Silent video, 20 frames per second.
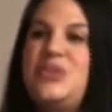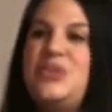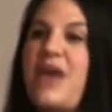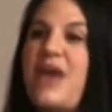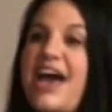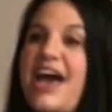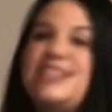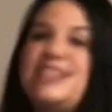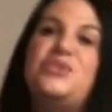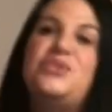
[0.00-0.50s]

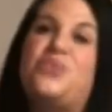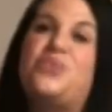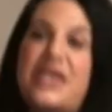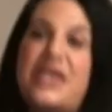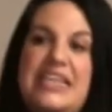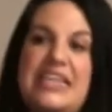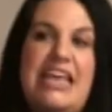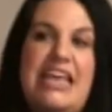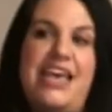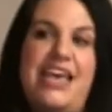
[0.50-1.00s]
So as a
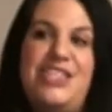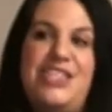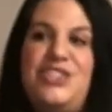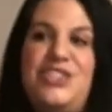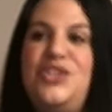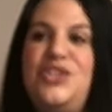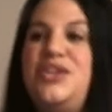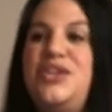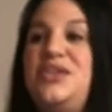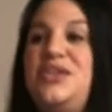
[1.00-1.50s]

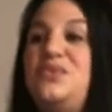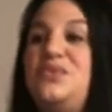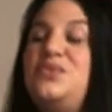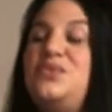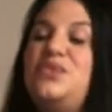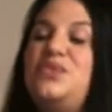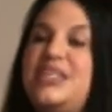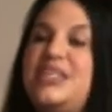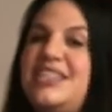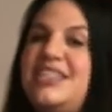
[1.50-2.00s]
witness, you're going to
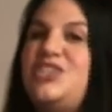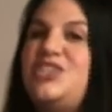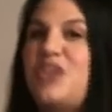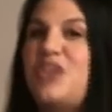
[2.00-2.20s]
really